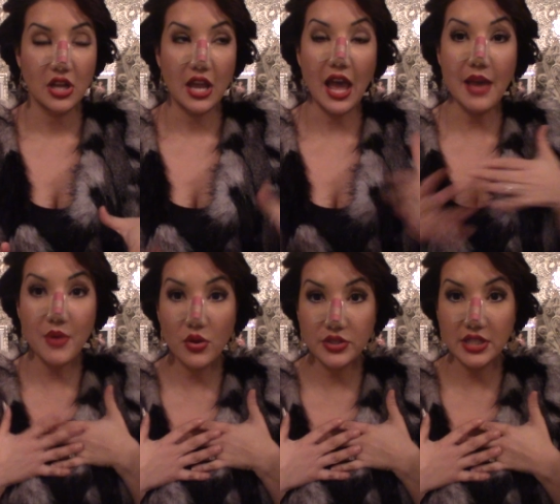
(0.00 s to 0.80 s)
I'm
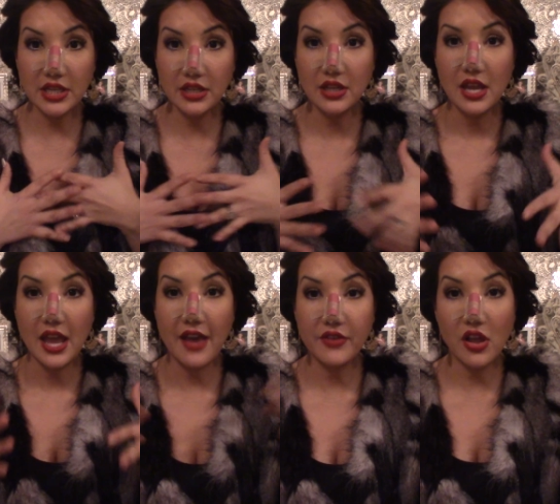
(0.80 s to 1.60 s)
hosting,
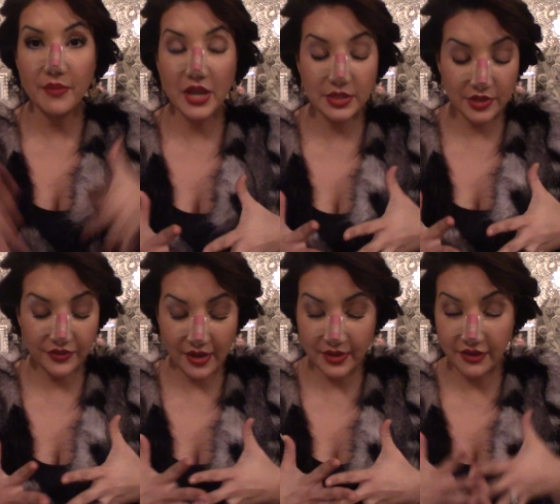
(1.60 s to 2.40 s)
having all of my husband's
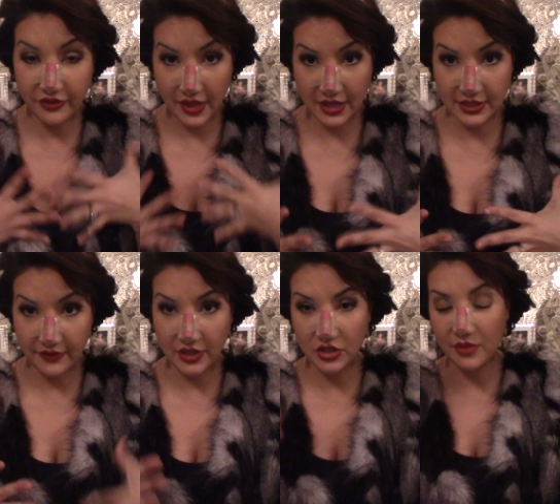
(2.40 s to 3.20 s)
family in for
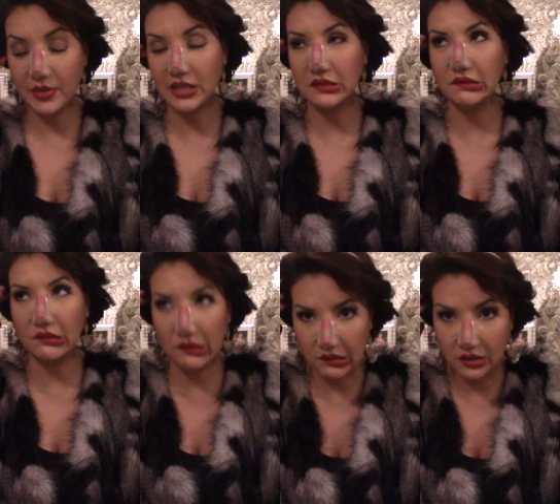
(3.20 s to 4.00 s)
Thanksgiving. So I'm like,
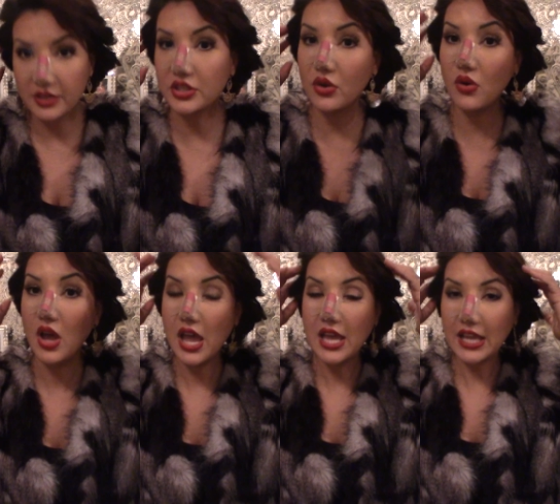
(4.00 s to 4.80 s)
oh, so
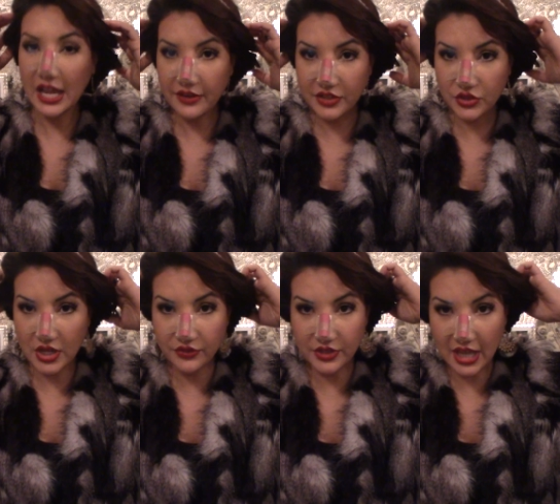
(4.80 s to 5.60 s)
kind of a
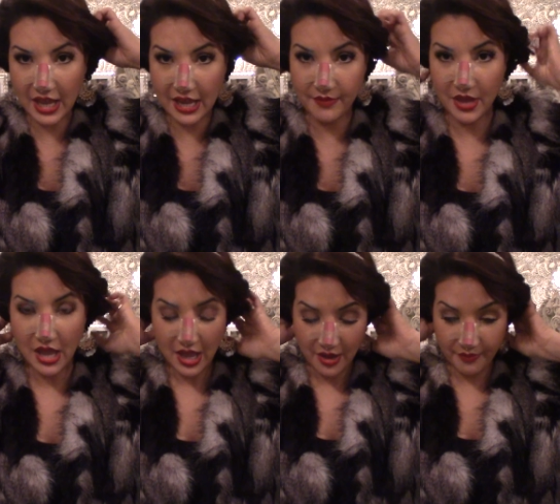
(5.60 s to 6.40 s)
stressful time.
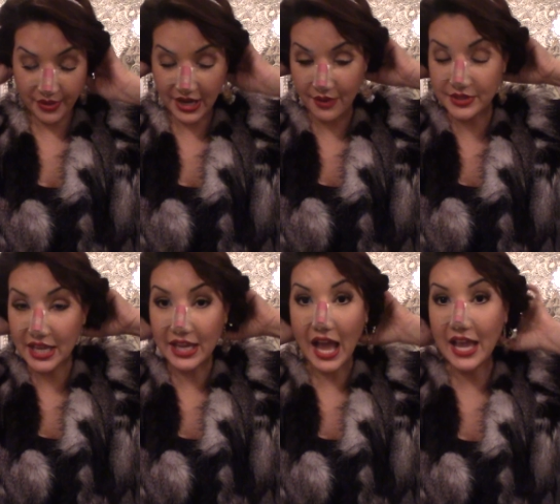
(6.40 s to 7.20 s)
But I was
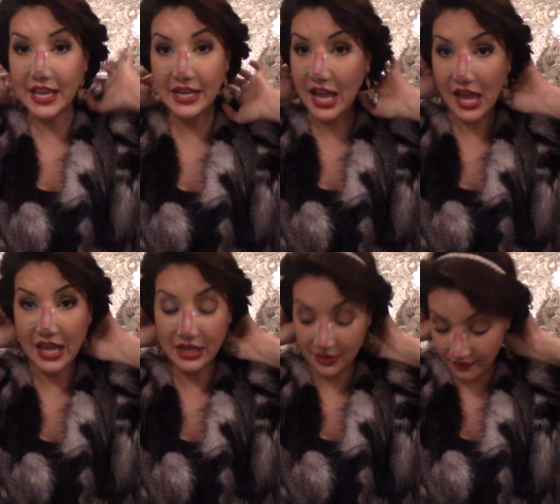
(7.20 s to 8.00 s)
like, I
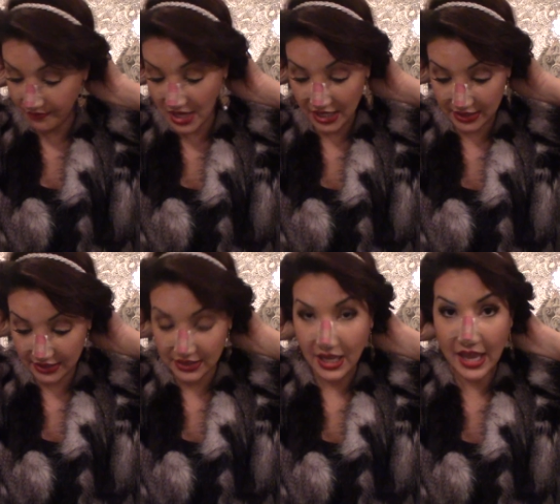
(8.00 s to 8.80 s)
cannot
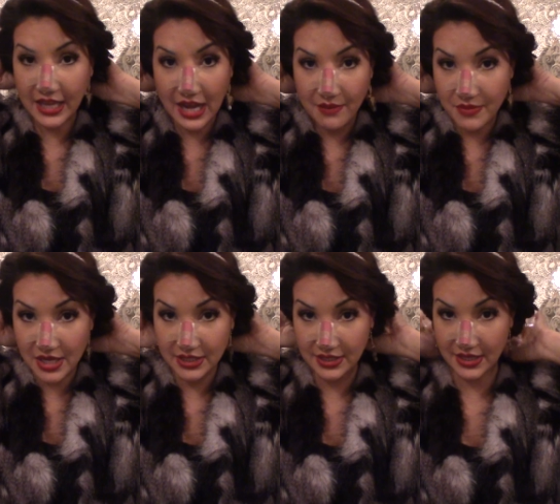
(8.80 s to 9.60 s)
miss
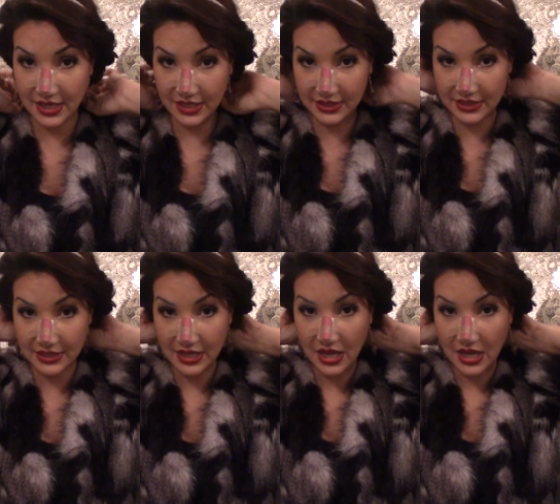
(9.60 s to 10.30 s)
this